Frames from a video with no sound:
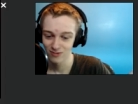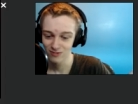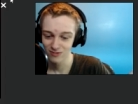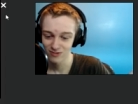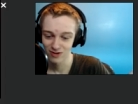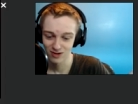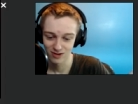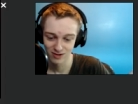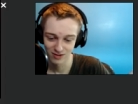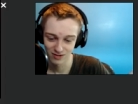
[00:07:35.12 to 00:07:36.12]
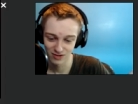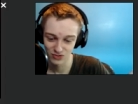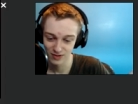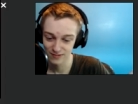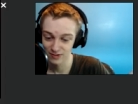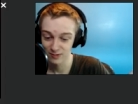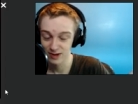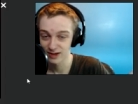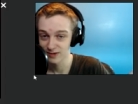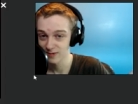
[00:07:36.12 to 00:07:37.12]
Whew. a tweet from
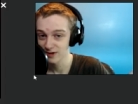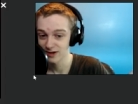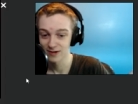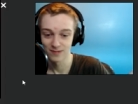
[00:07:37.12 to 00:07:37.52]
Swiggity Swiggity.